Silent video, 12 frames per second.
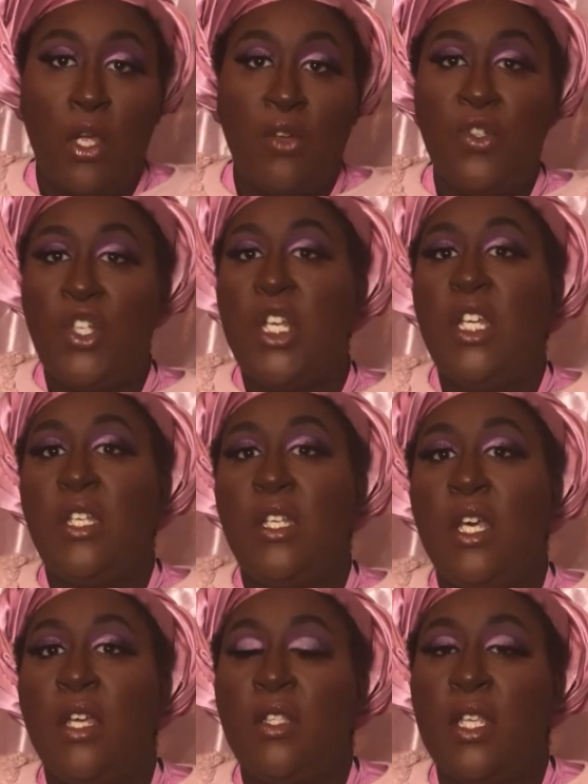she
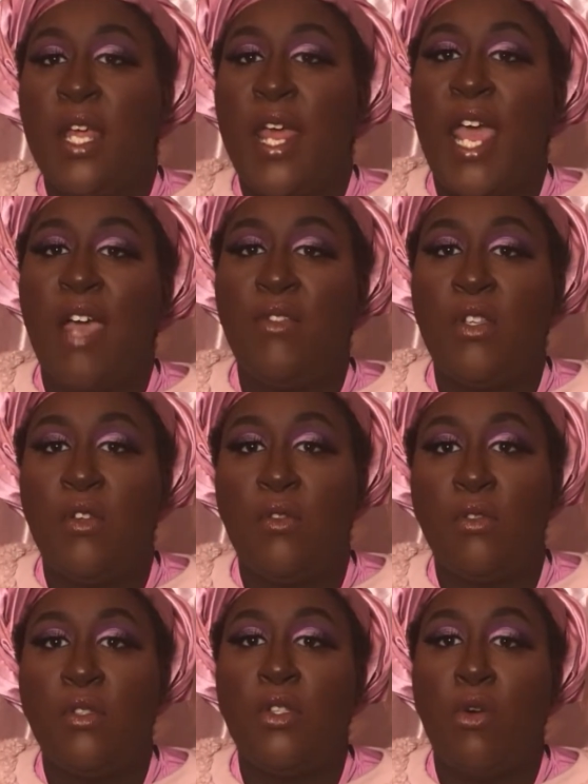doesn't have
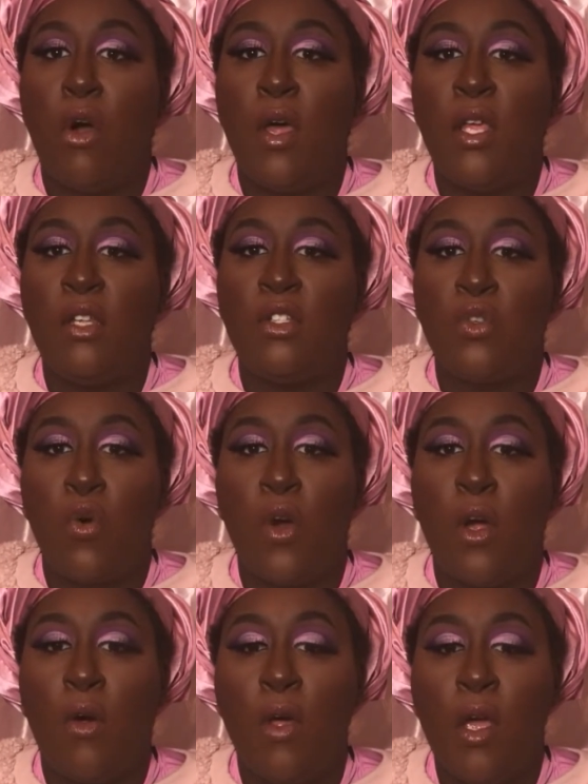to soil and
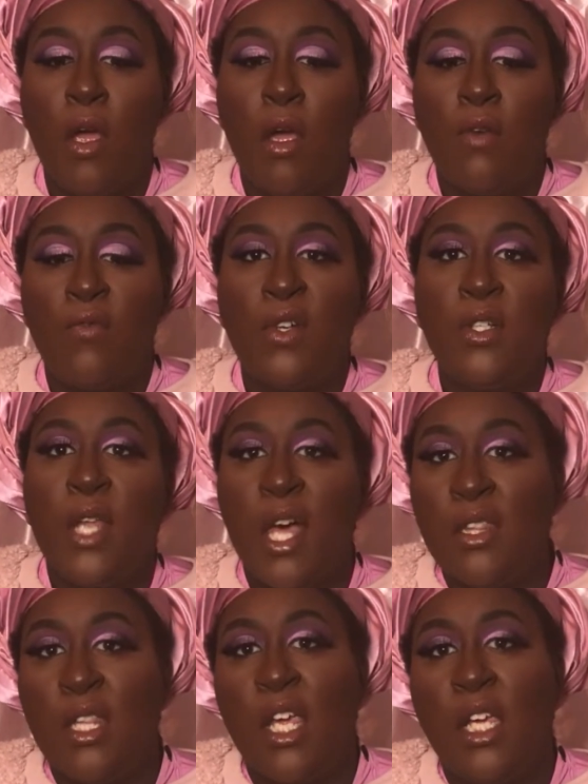toil for
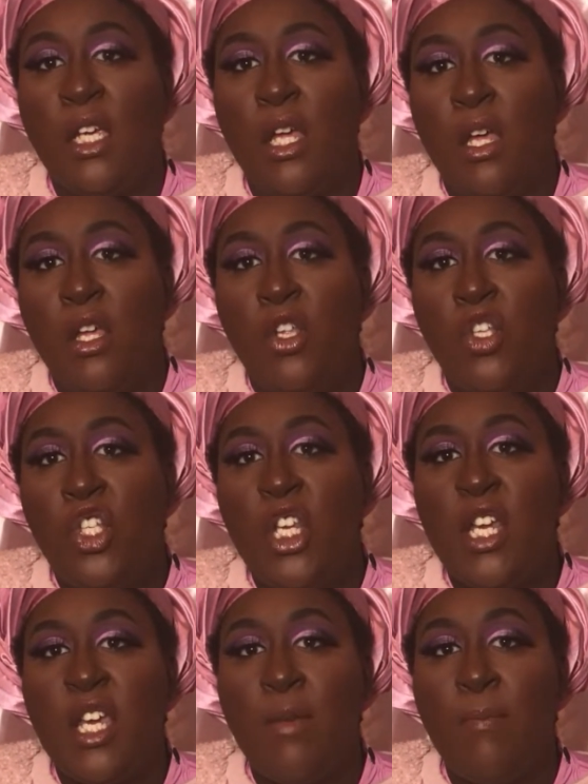nothing.
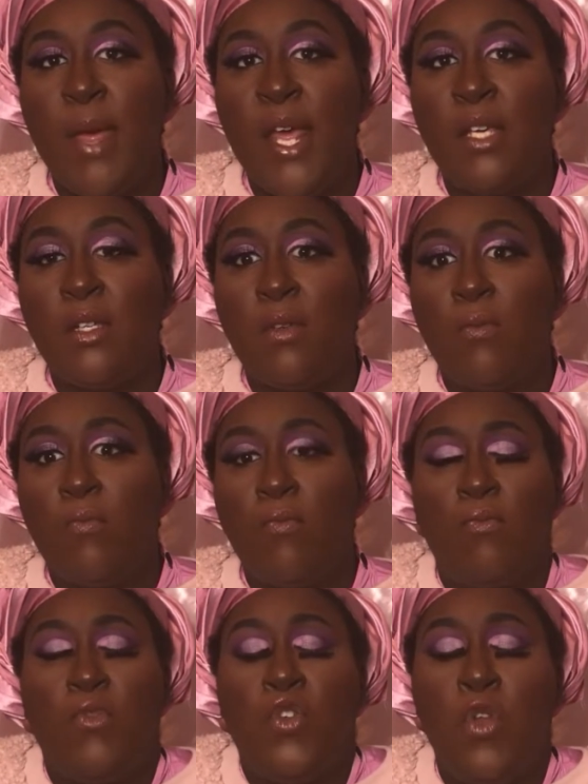She can make
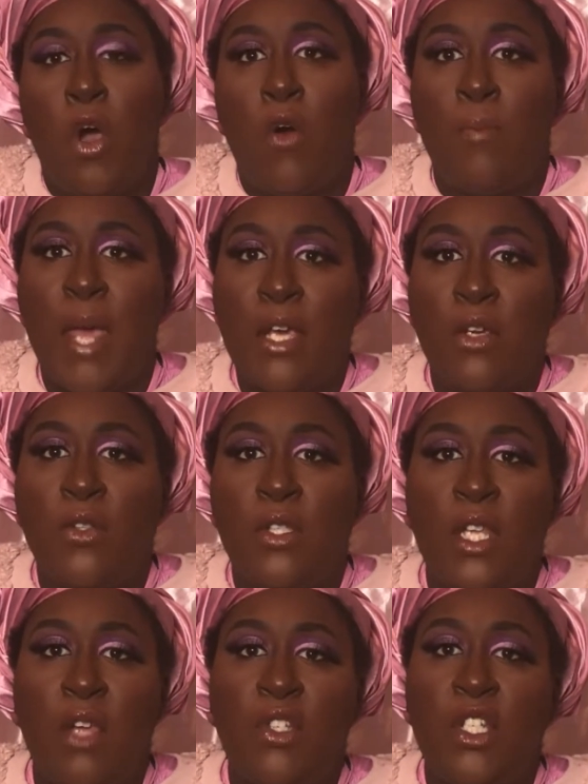
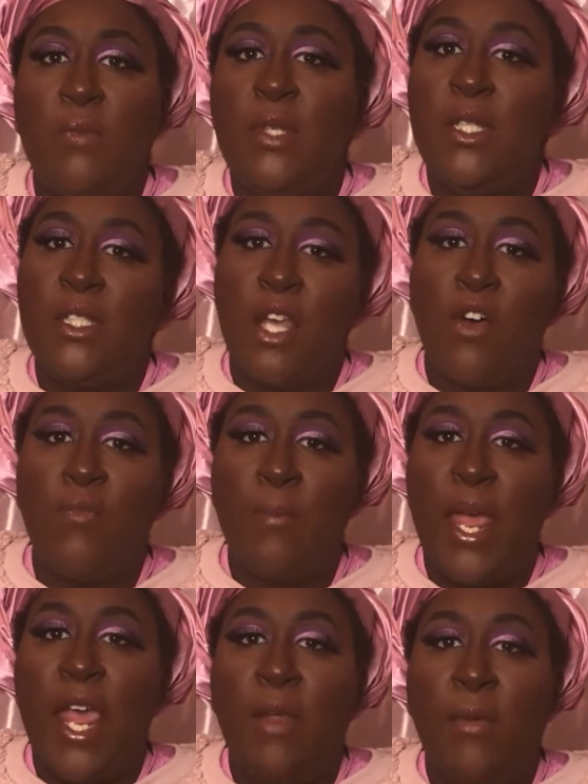herself. She can be
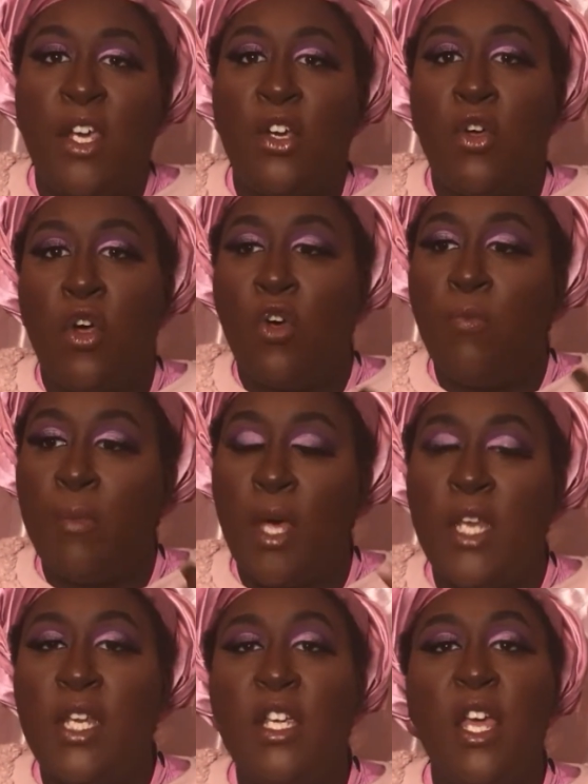self-made, make her own
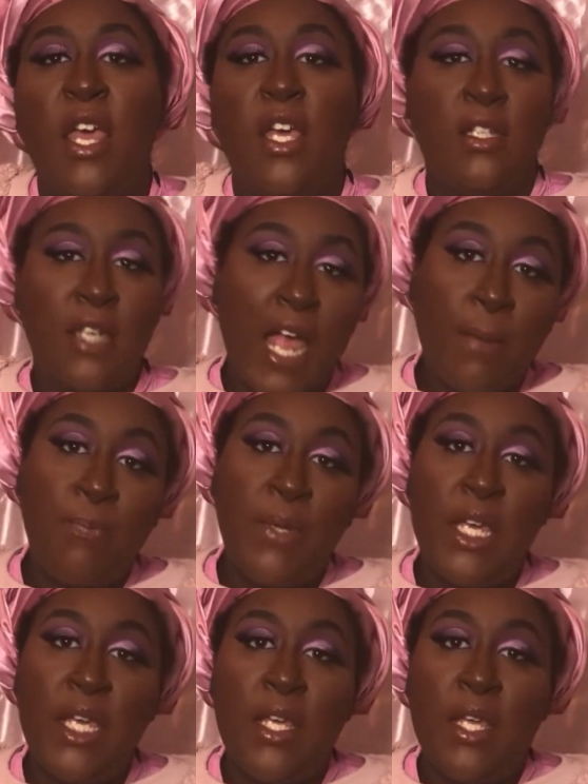money, not
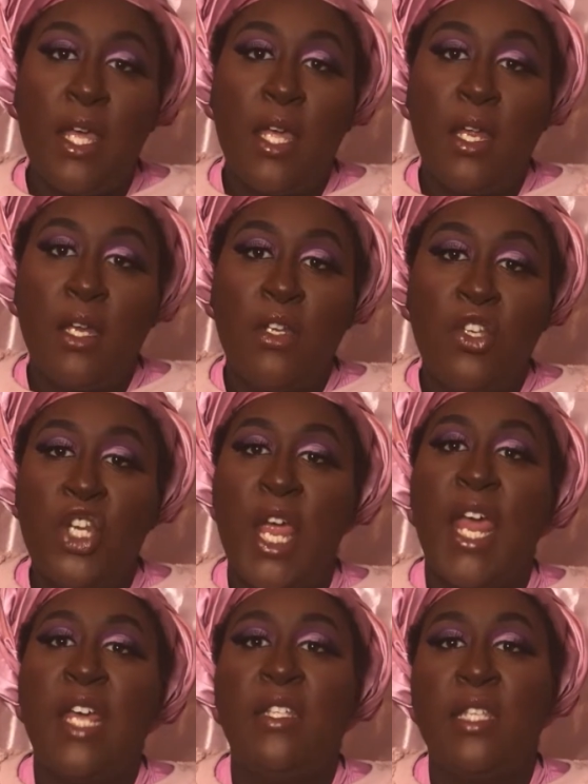be
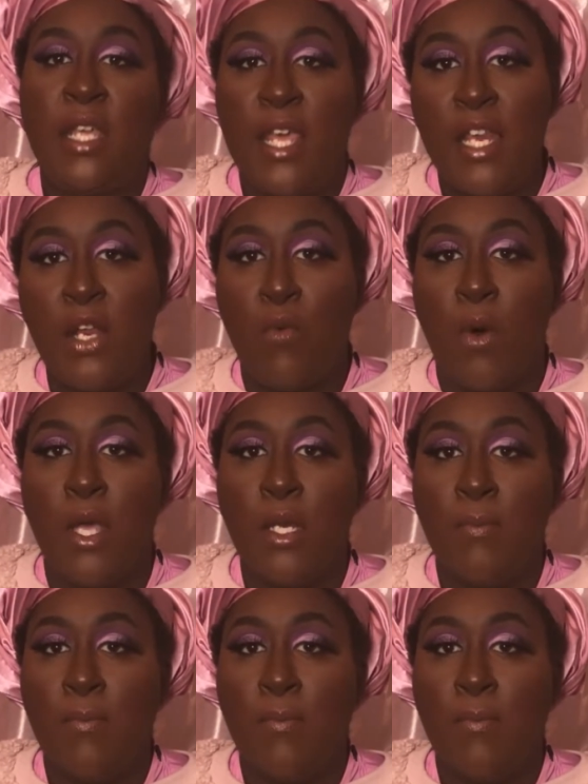chained to anyone.